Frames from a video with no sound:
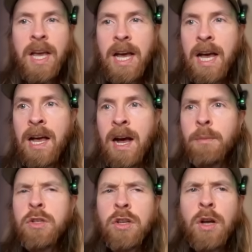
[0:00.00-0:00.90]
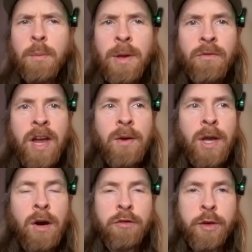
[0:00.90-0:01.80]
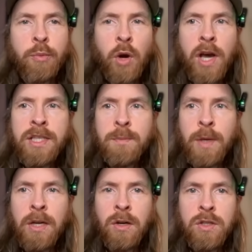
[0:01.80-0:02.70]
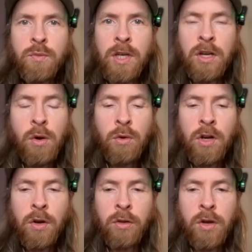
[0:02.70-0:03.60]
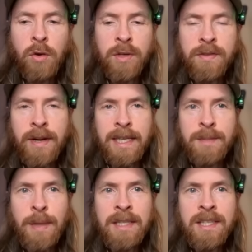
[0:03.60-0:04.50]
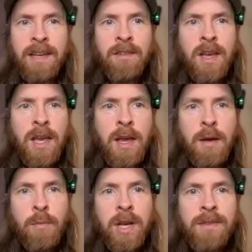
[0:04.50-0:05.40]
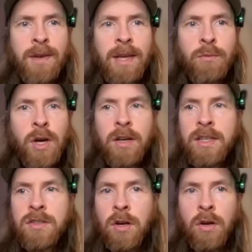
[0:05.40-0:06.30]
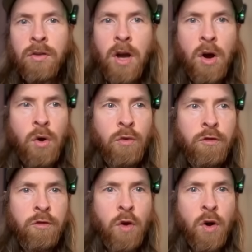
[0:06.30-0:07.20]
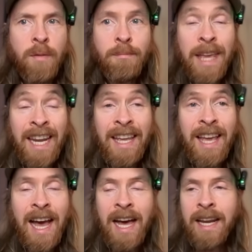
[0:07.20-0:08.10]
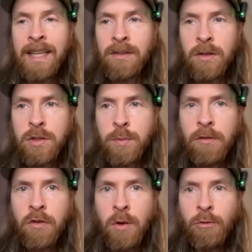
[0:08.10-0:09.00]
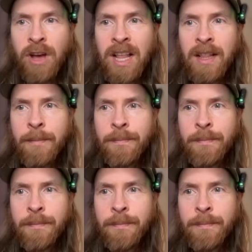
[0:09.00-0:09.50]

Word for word: Uh, I'm also going to be wary of the price because we know Claude Code is very expensive. But if we can run this on the O four Mini and it does perform well,